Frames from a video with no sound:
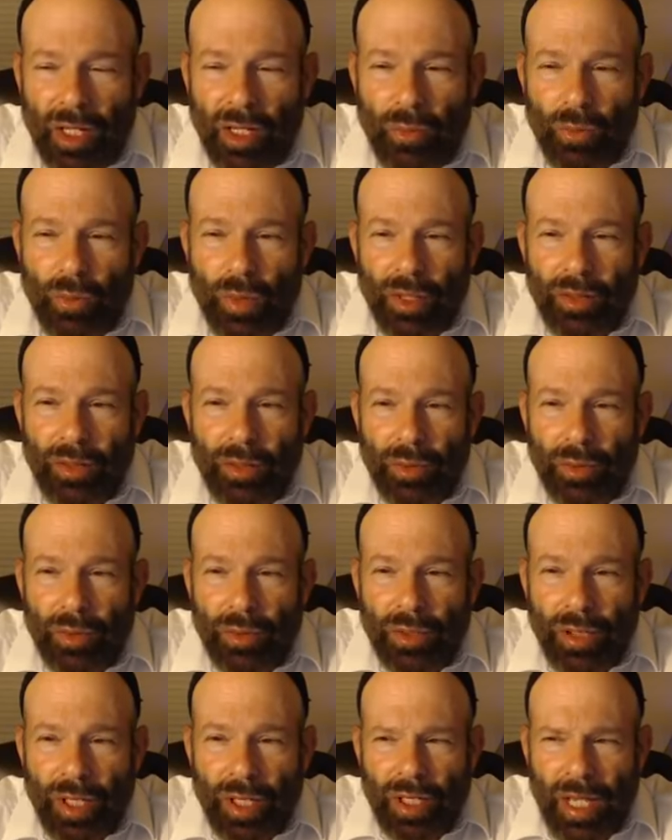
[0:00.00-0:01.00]
one who
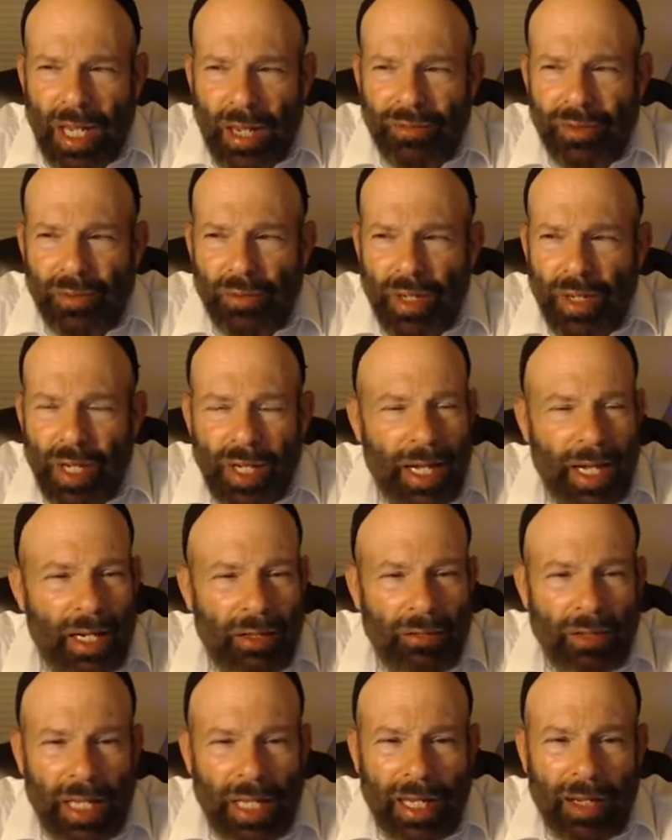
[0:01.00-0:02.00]
says you have to read it
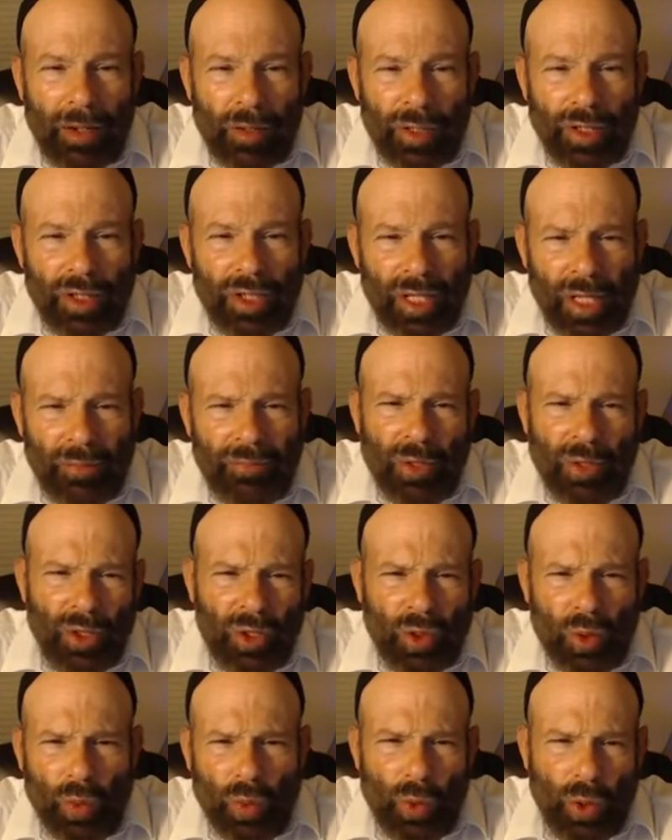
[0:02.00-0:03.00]
out loud and stuff because
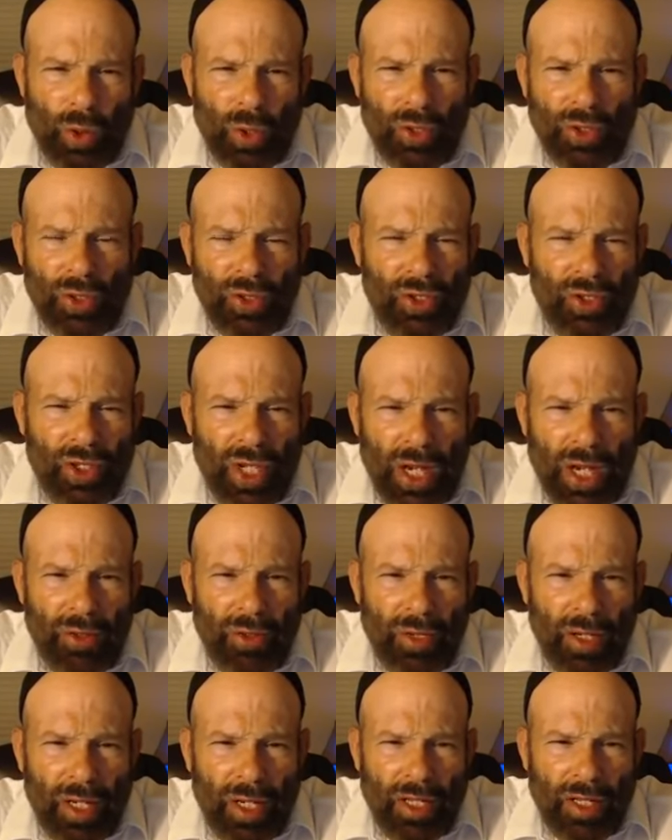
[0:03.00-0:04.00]
the words are
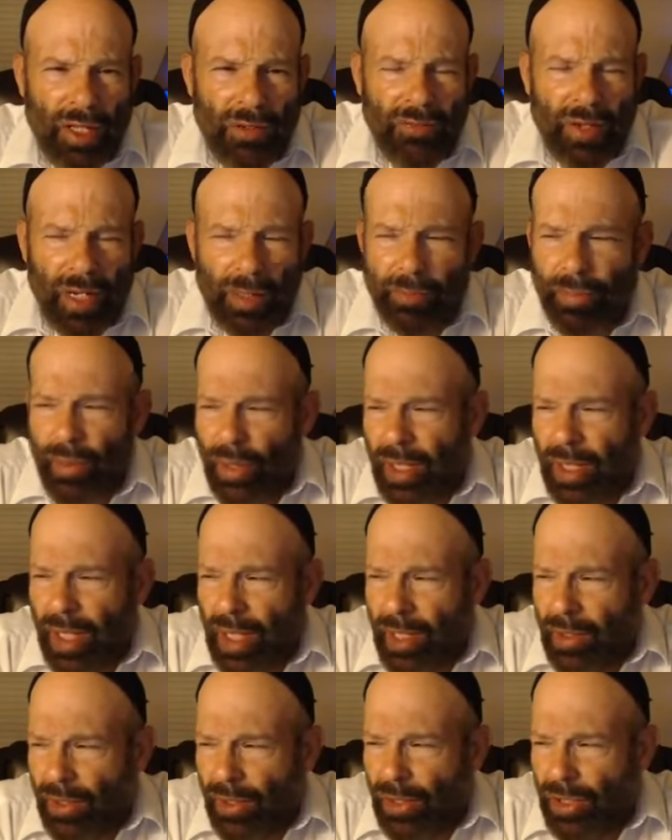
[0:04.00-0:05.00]
sacred and they vibrate
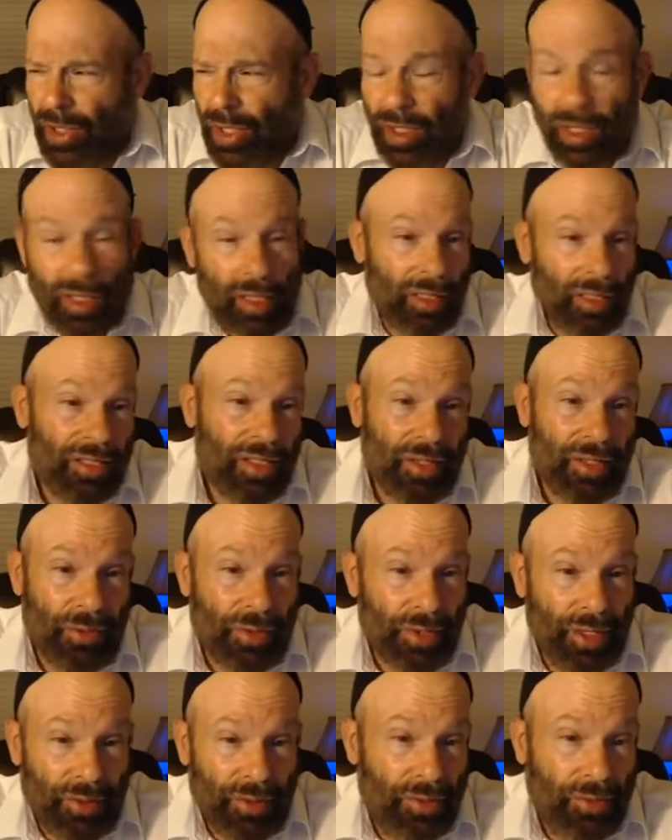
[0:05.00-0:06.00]
energy. I said, well,
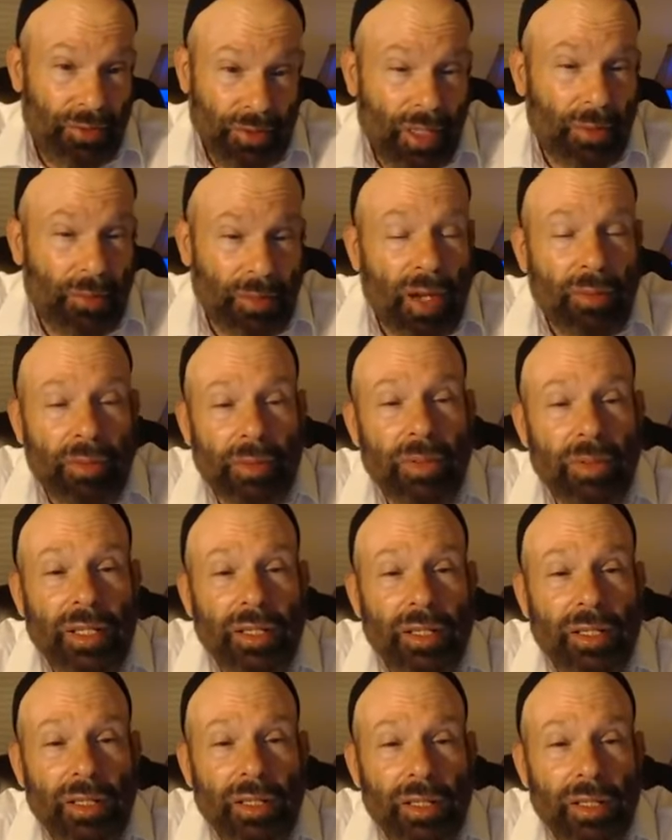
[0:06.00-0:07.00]
that's true. Yeah, probably,
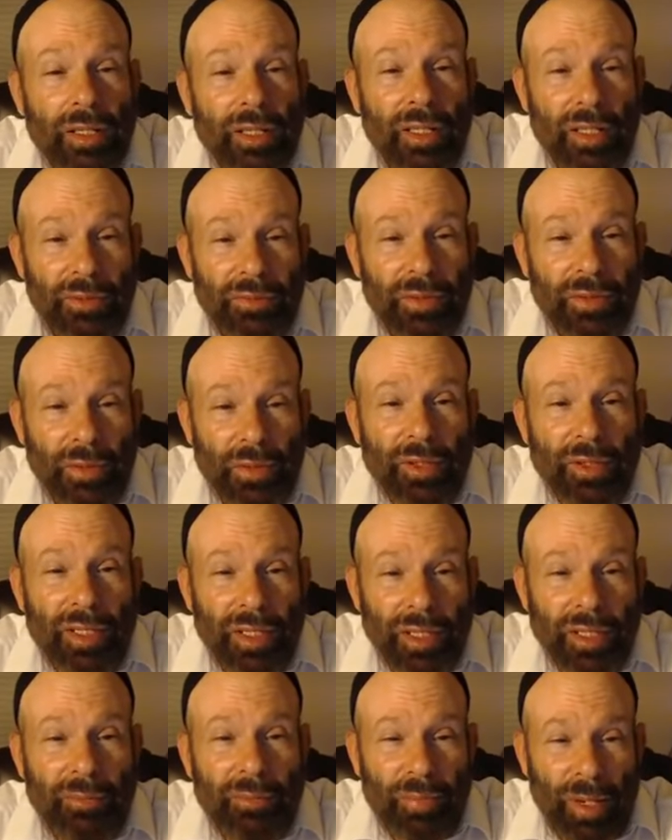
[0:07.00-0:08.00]
if you're
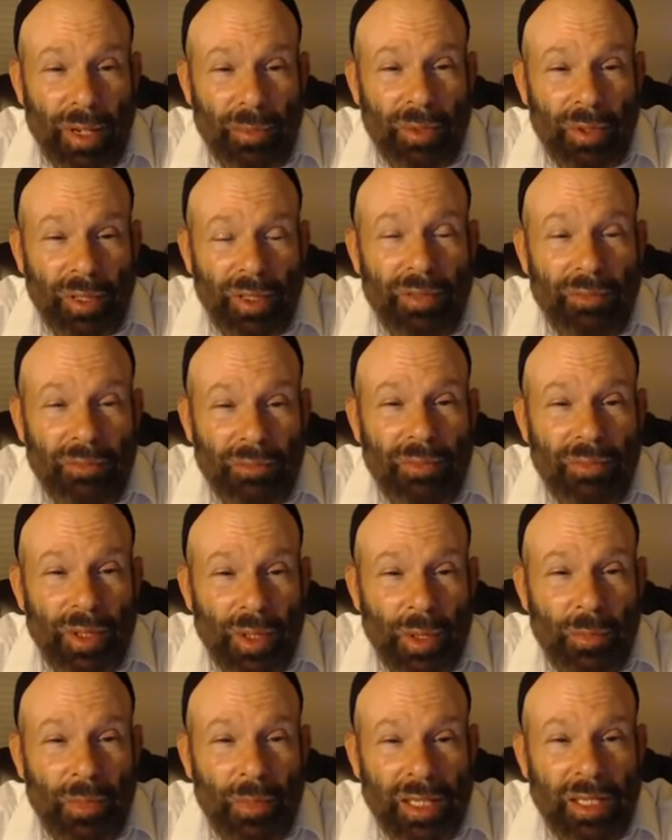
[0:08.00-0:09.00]
properly,
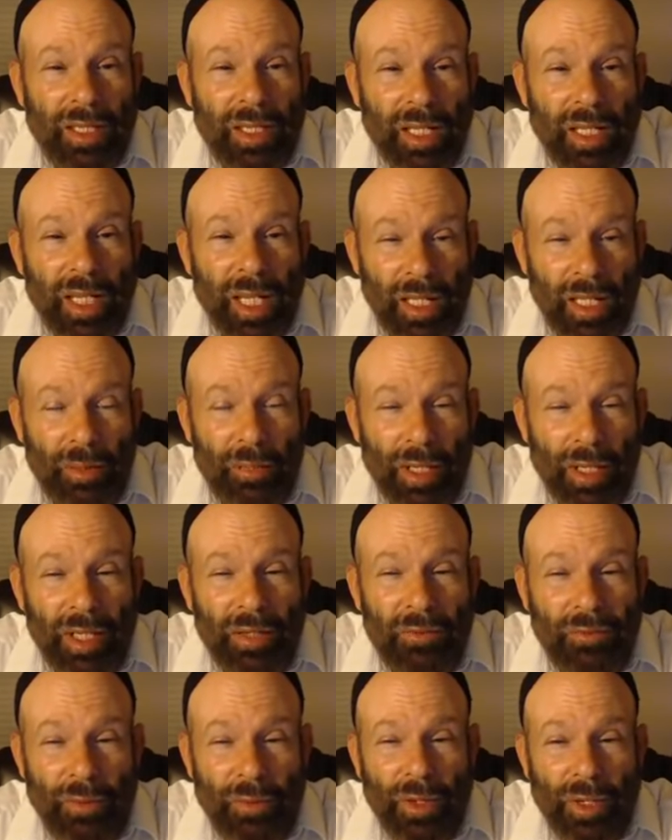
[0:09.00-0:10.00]
mentally
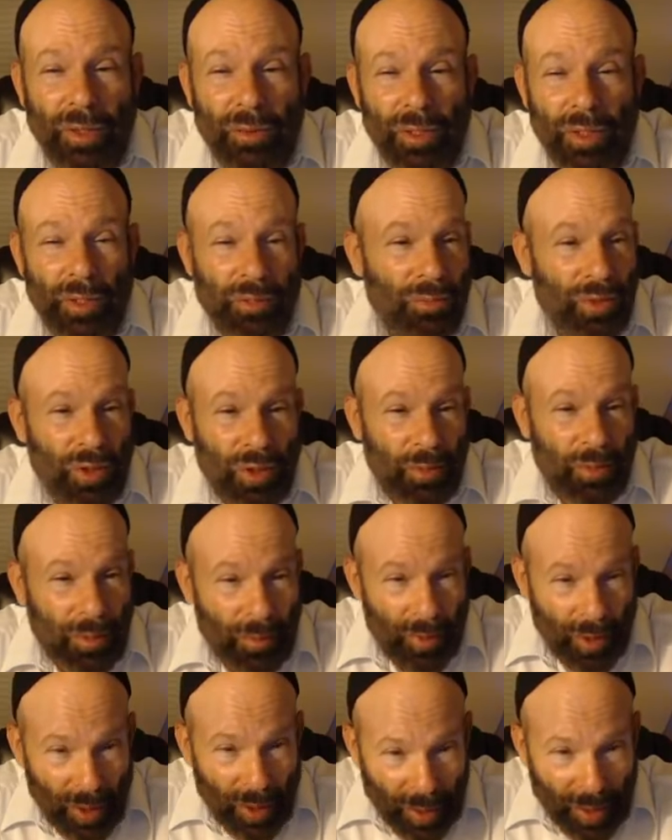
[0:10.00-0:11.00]
calibrated for it, which most
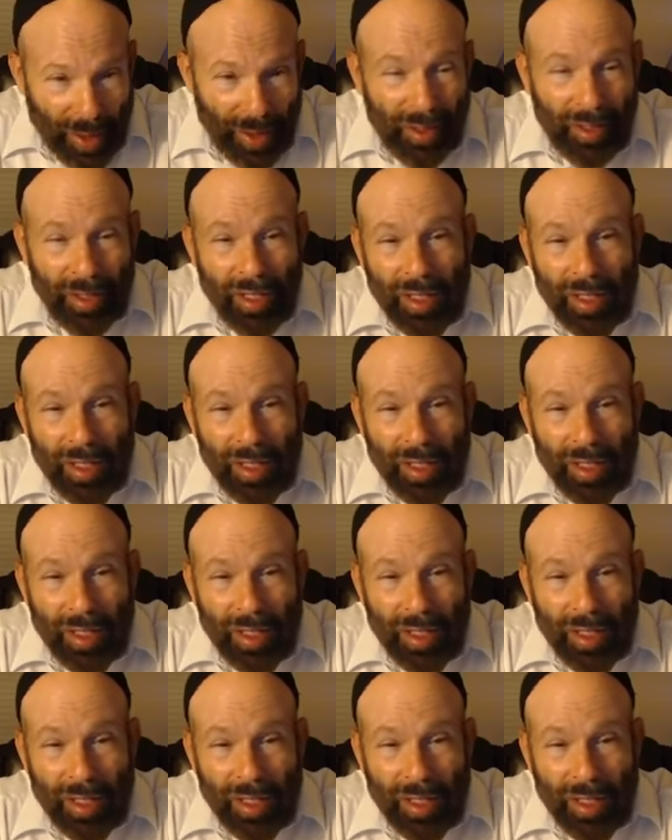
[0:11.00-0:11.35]
people aren't.